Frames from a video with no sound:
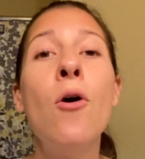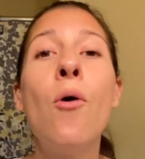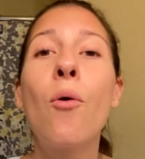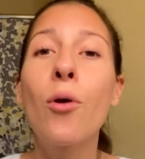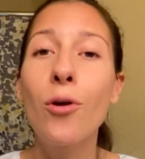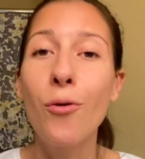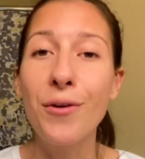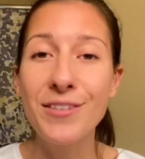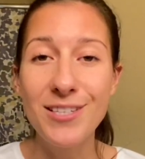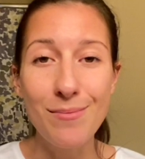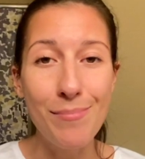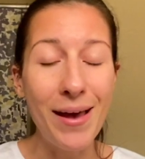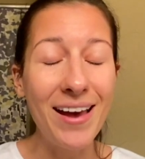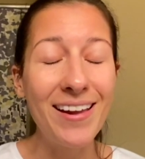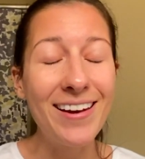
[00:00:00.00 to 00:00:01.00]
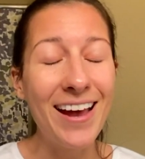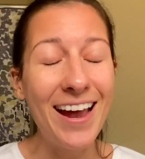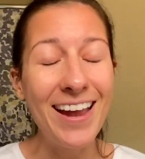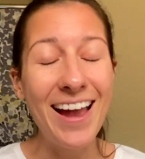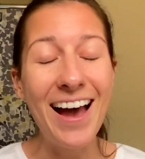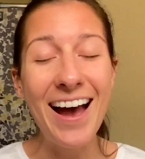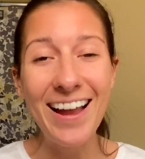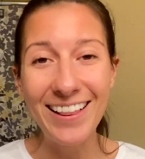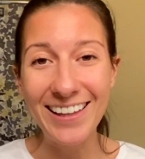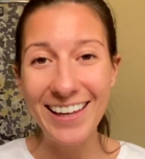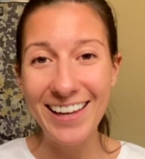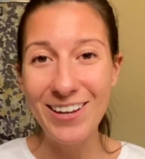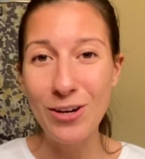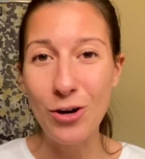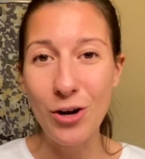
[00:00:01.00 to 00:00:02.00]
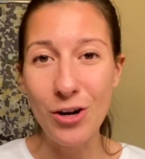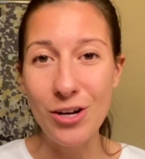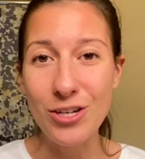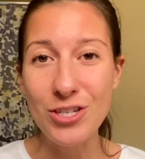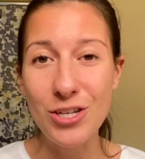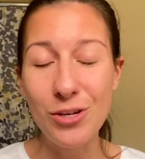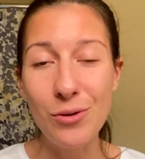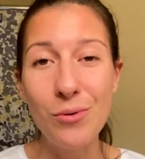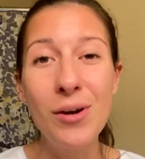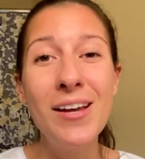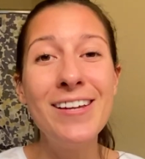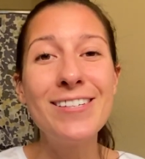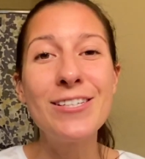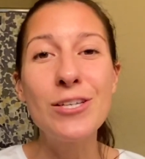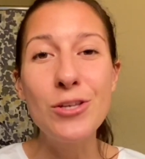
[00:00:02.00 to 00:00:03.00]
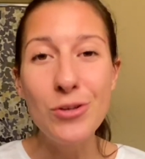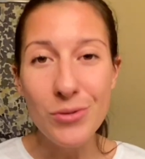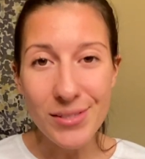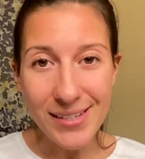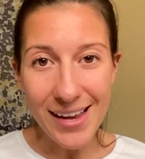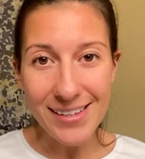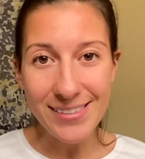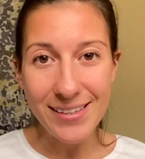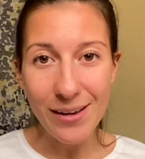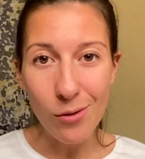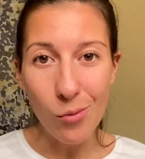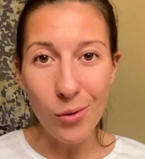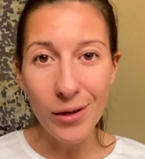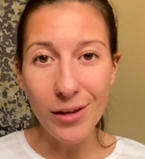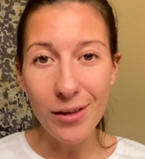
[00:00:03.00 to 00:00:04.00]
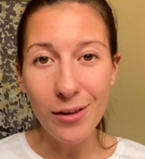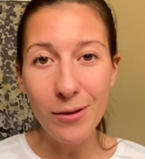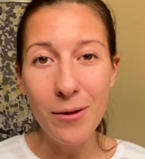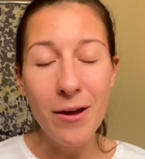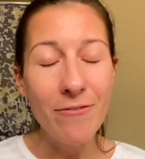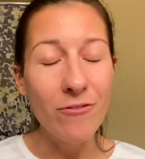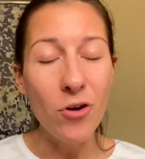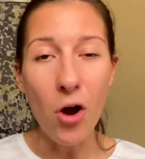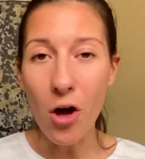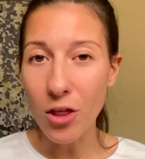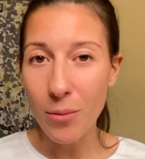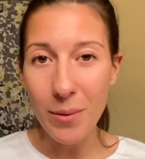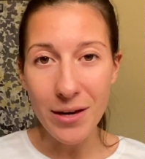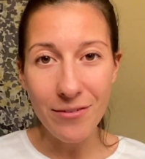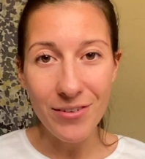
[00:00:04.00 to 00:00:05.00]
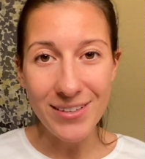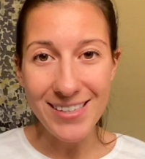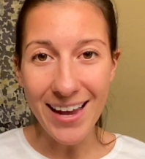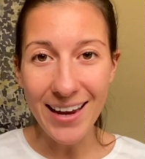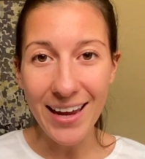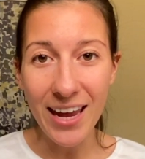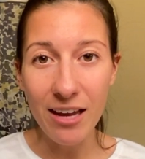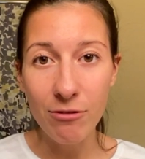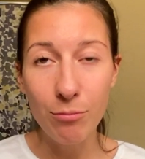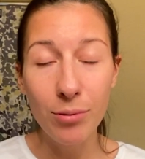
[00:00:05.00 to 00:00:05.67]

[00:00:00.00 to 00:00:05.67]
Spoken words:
or going to bed, I highly encourage you to use Nasya oil for all the benefits I gave,